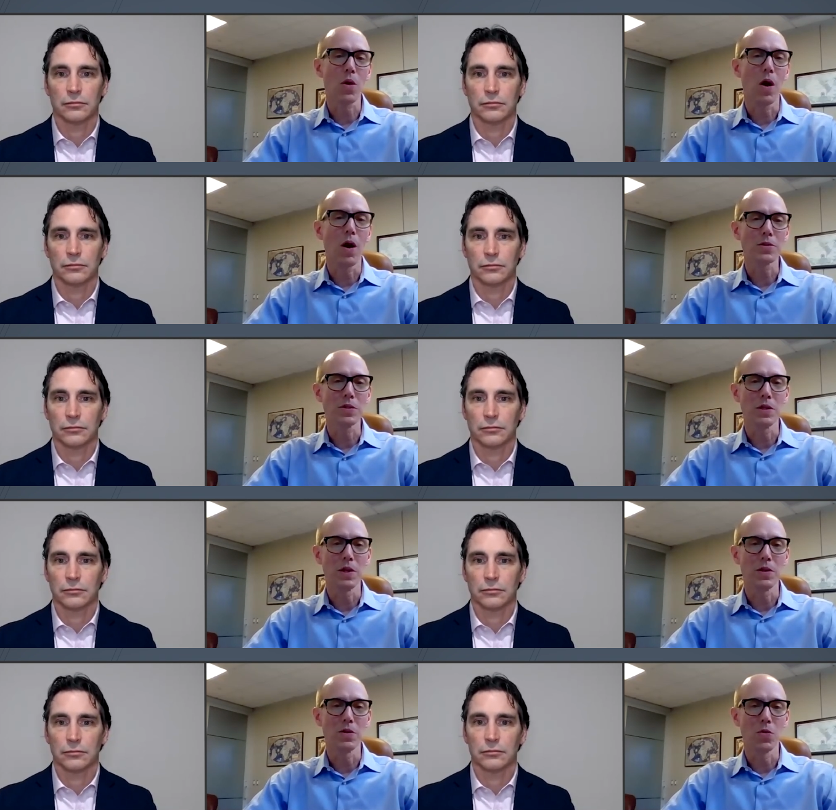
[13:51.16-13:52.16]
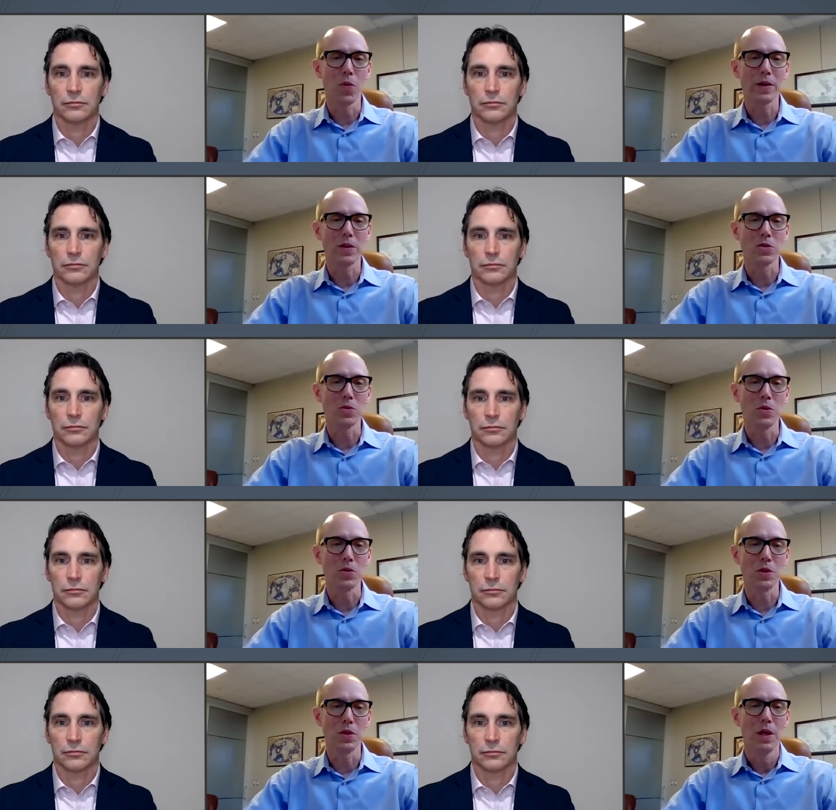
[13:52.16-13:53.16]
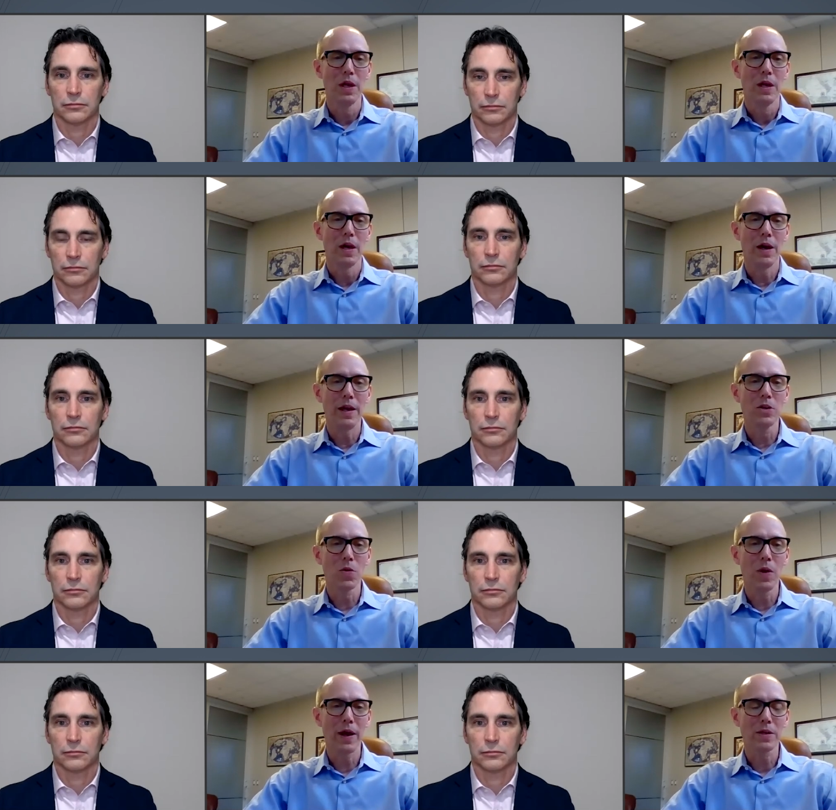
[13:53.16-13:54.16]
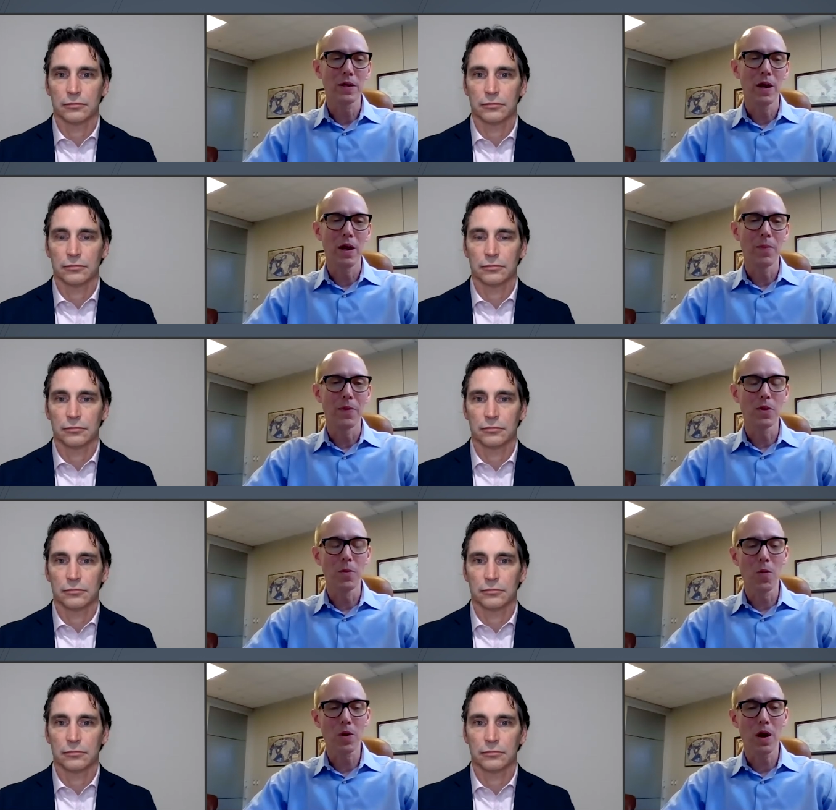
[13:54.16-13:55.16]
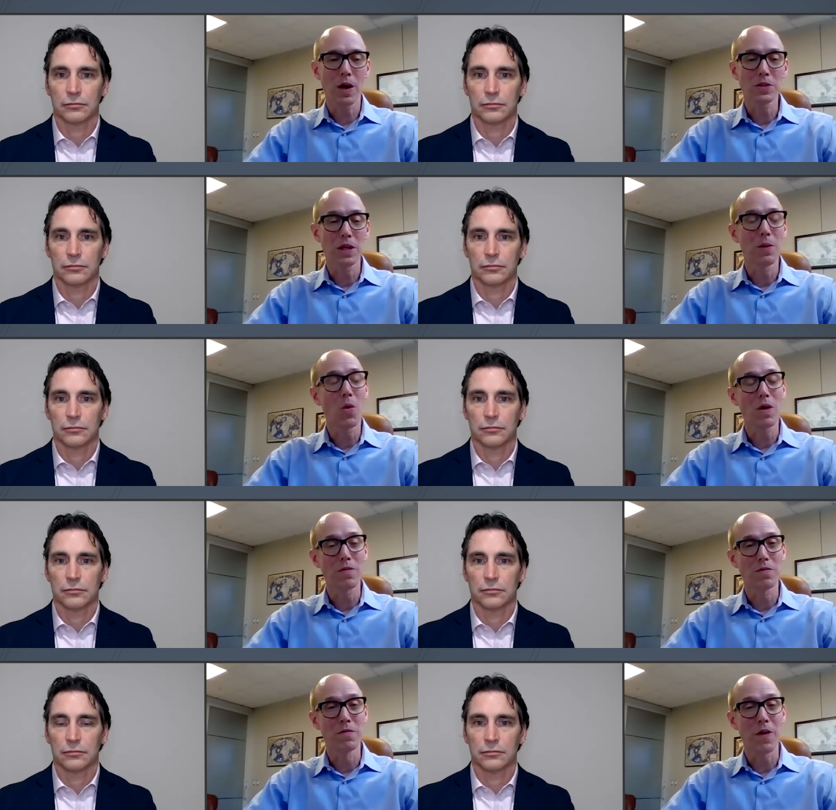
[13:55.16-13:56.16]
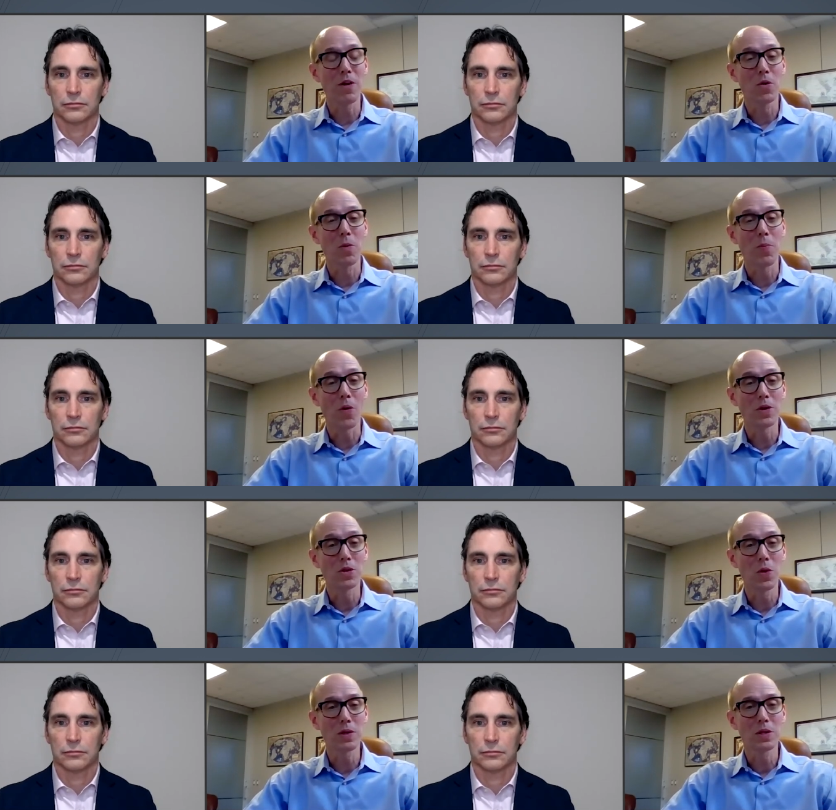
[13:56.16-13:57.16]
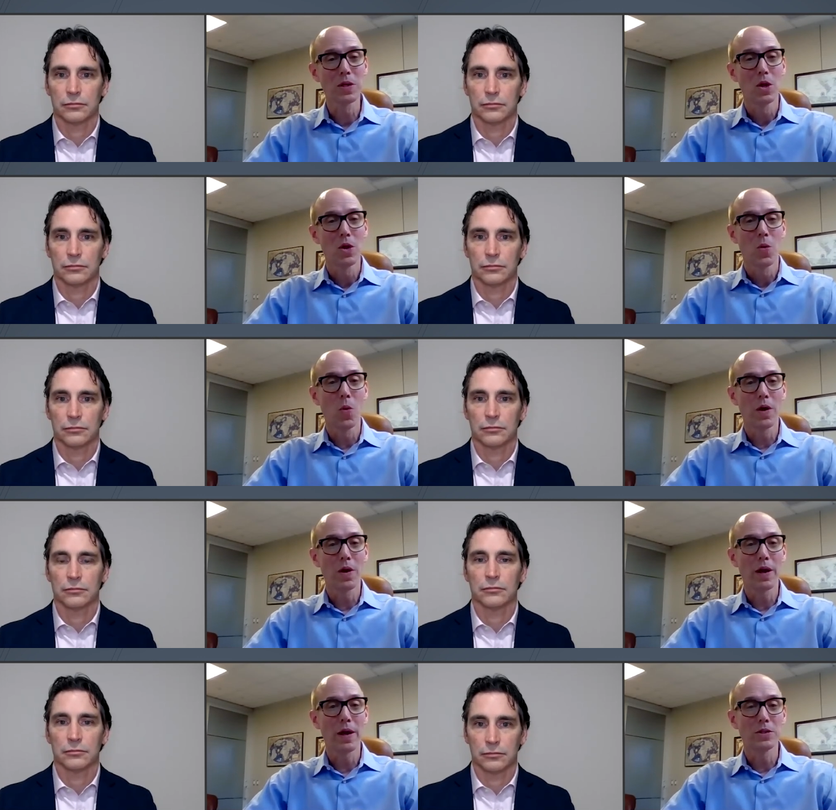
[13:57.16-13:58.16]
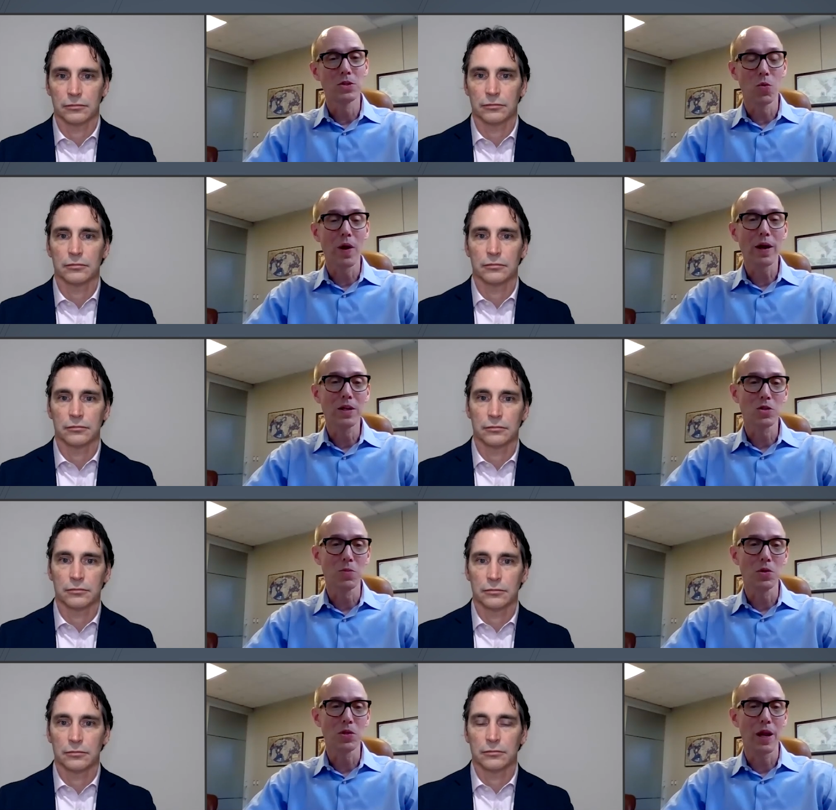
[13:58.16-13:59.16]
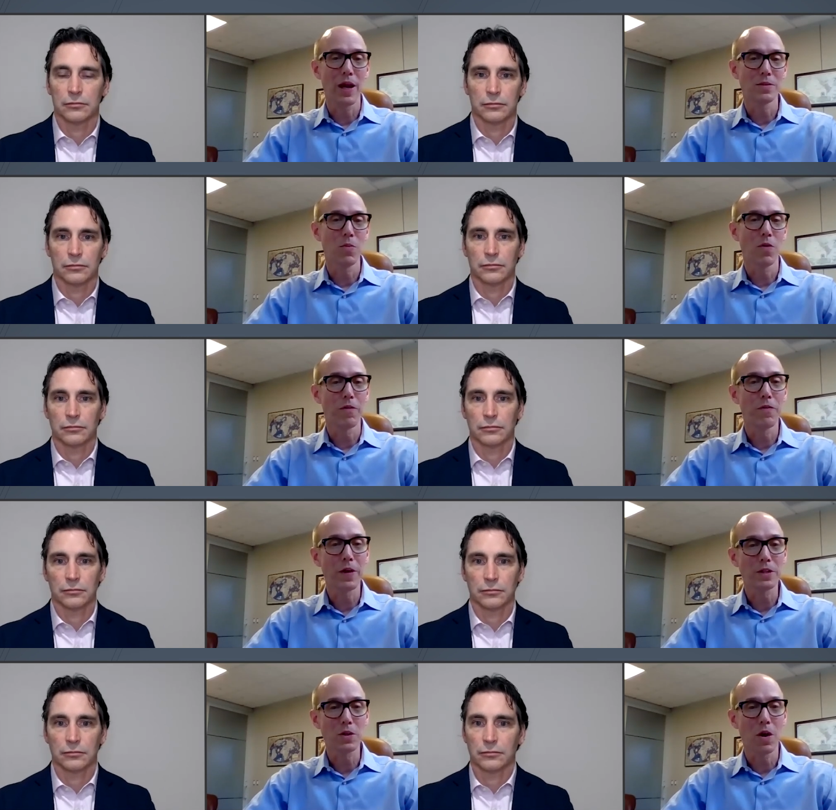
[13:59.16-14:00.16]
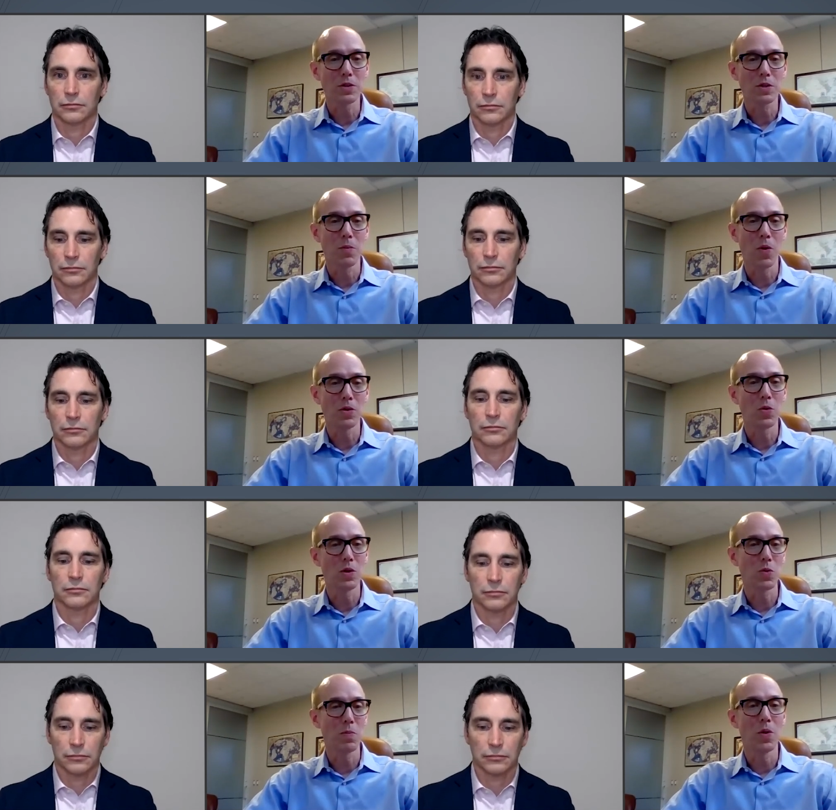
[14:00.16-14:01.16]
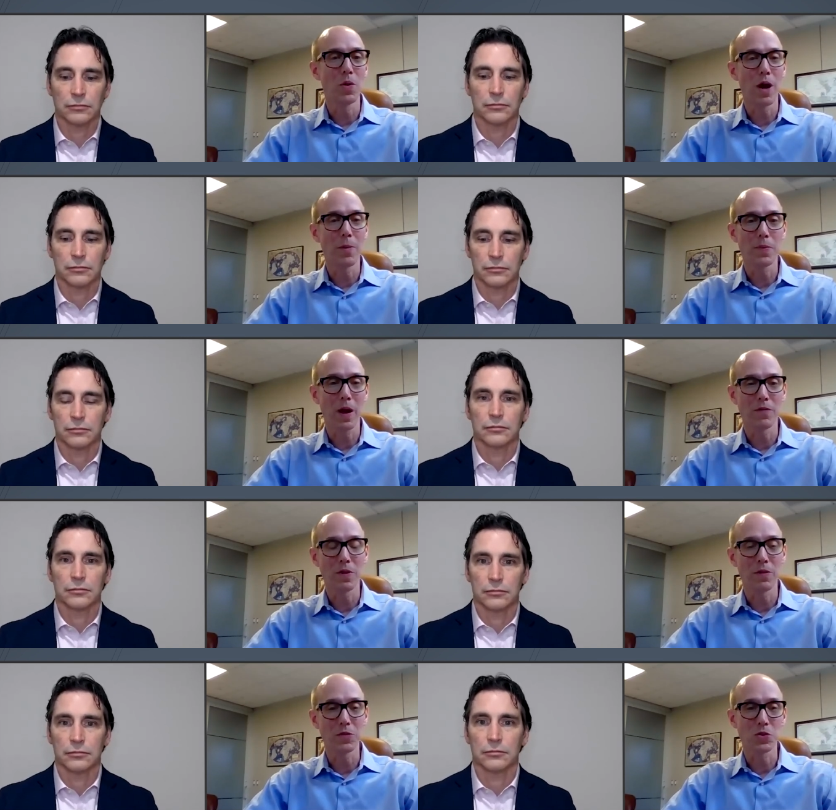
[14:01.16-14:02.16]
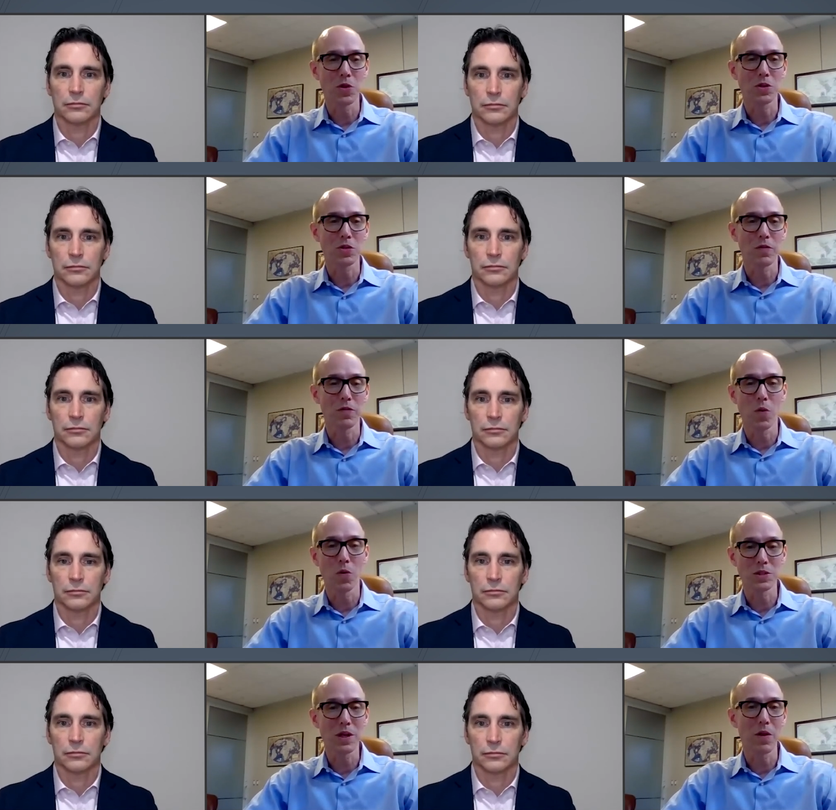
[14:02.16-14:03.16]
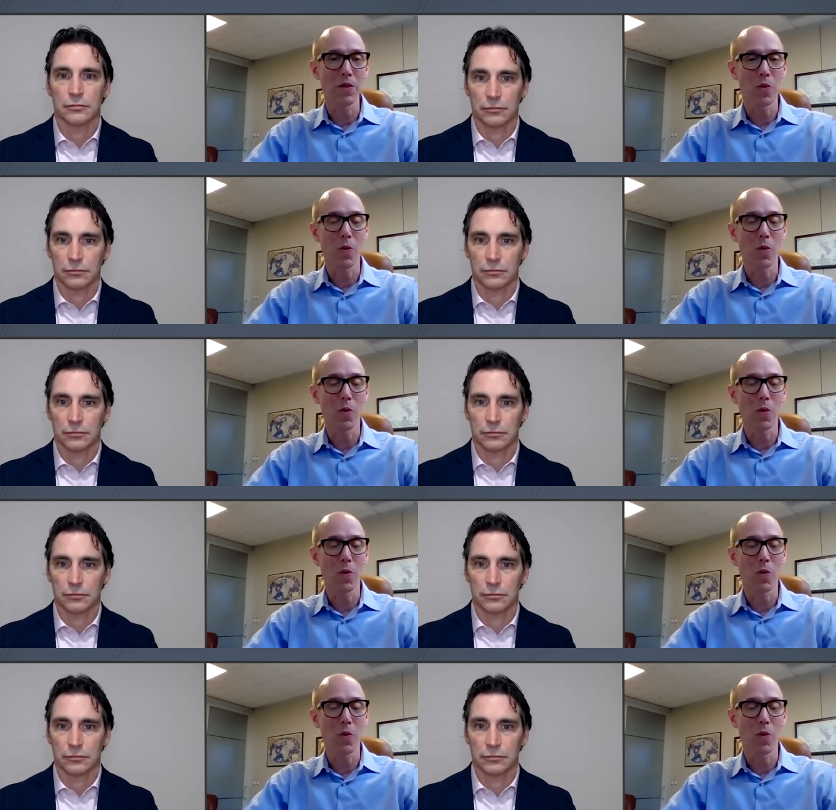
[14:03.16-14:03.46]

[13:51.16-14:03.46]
Speaker 1: more costly than direct distribution. Uh, indirect, um, a little more costly and a more variable component to it whereas direct distribution has more of a fixed cost component to it as we build up kind of the infrastructure for selling